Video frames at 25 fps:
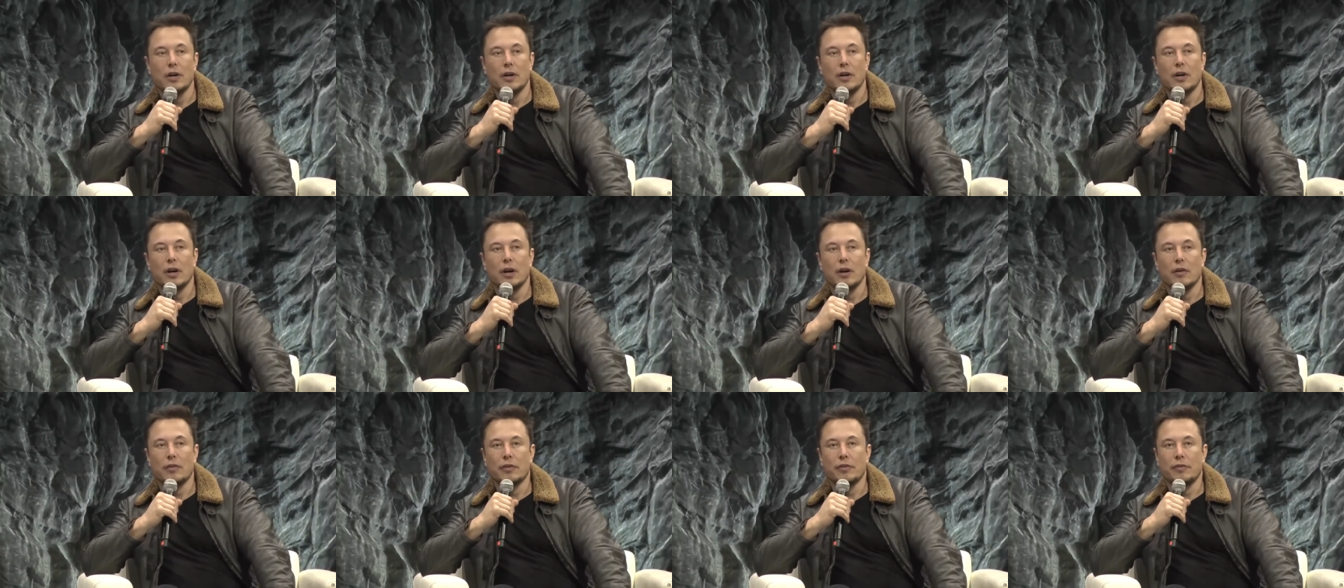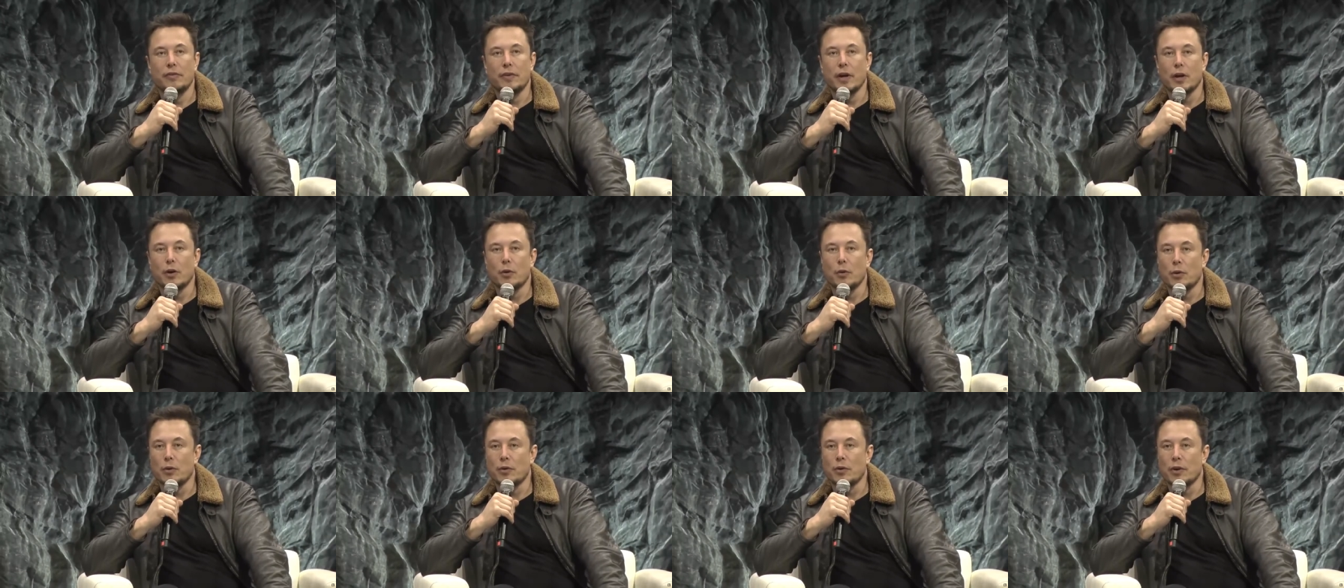of the
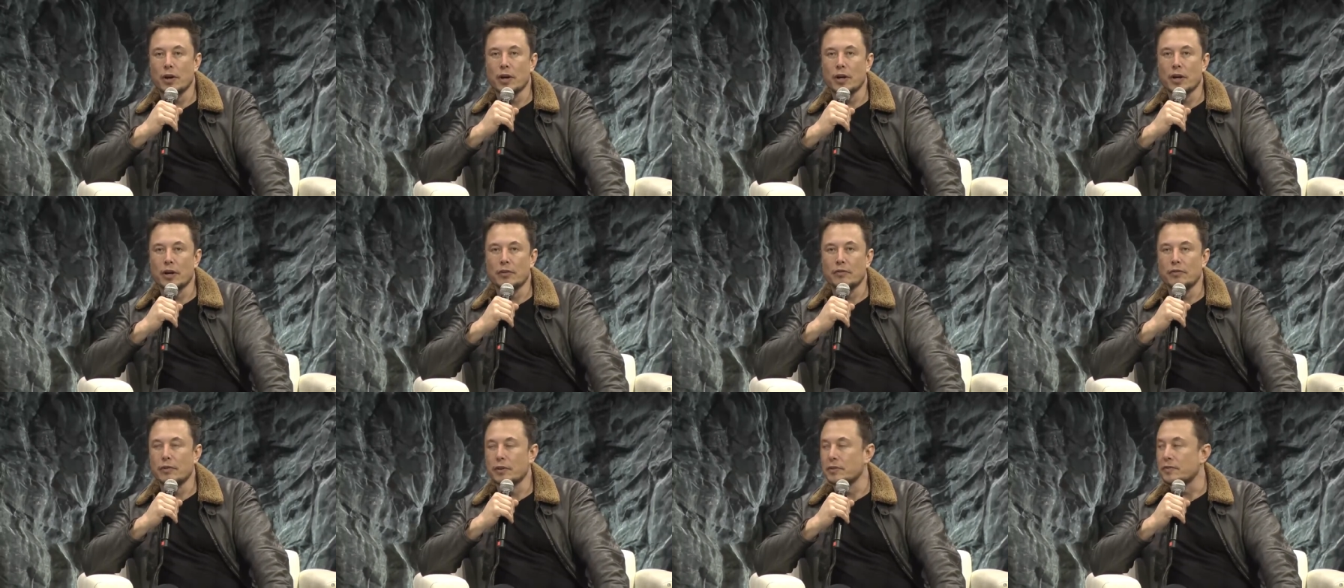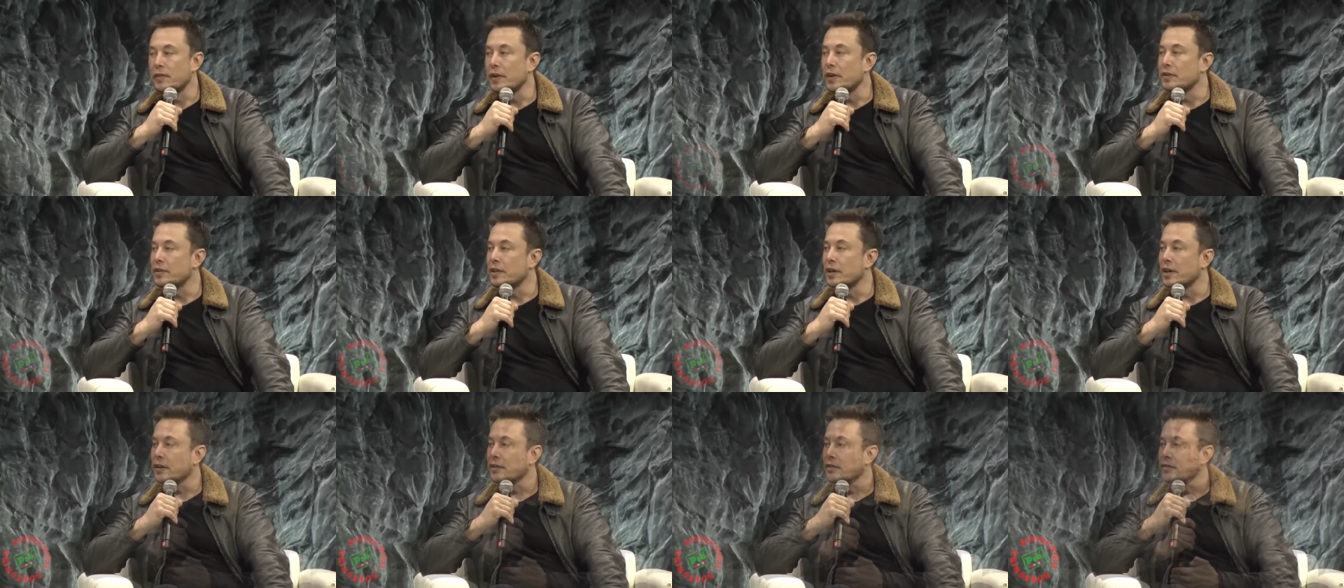Falcon 1 rocket for
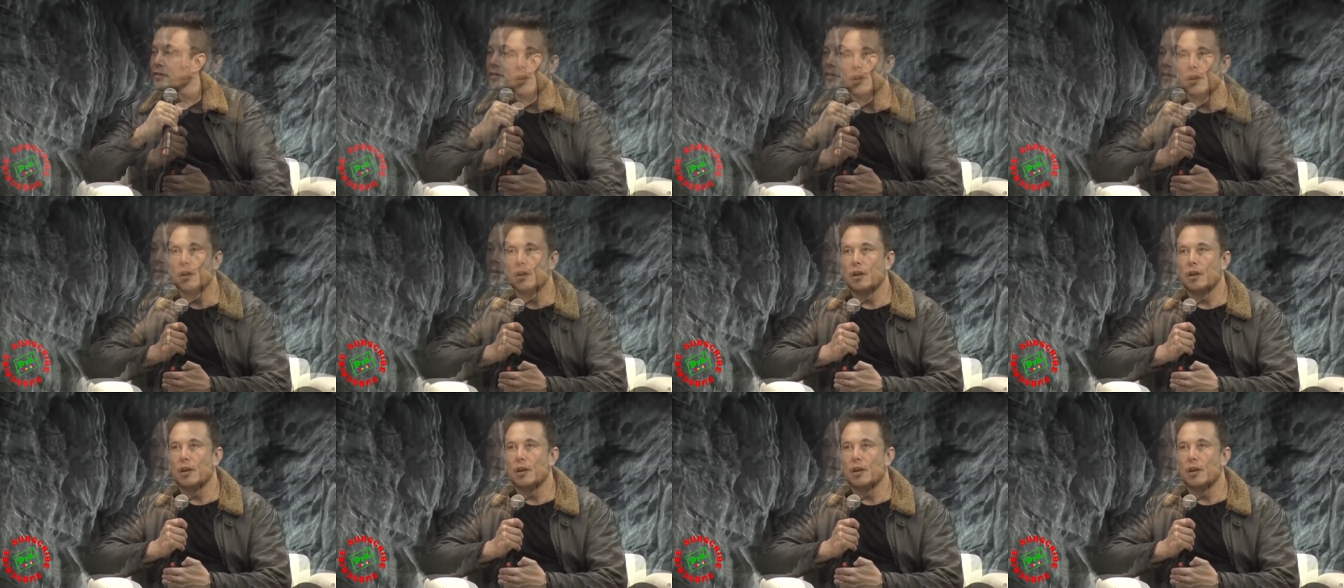SpaceX.